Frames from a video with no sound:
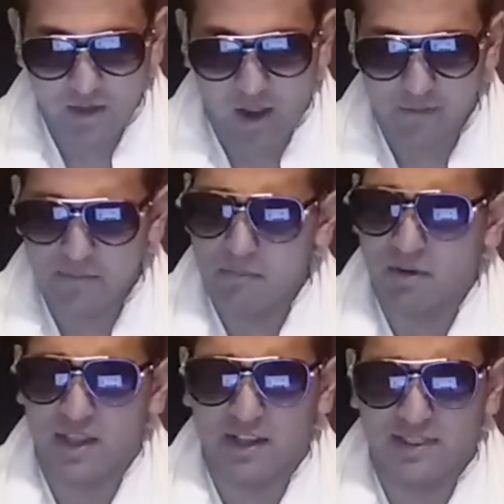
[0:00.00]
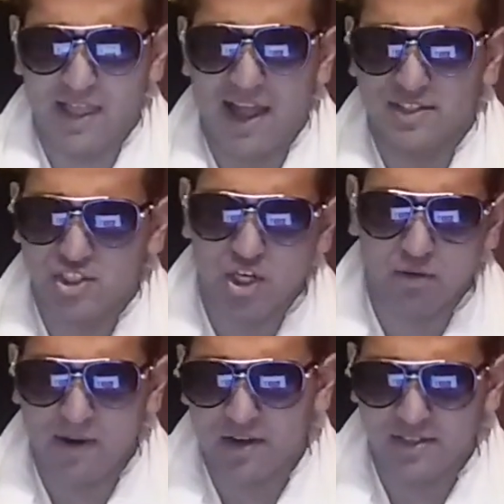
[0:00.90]
I remember, like, last year
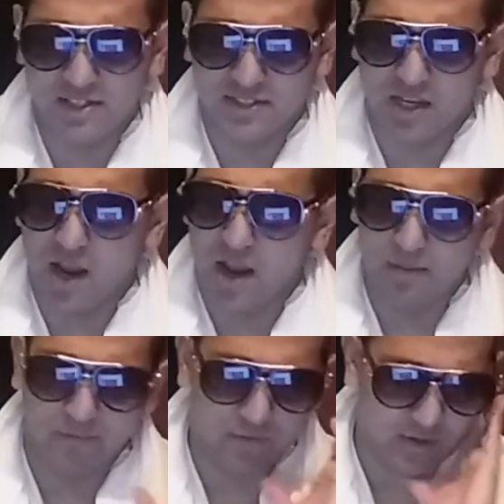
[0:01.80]
around this time,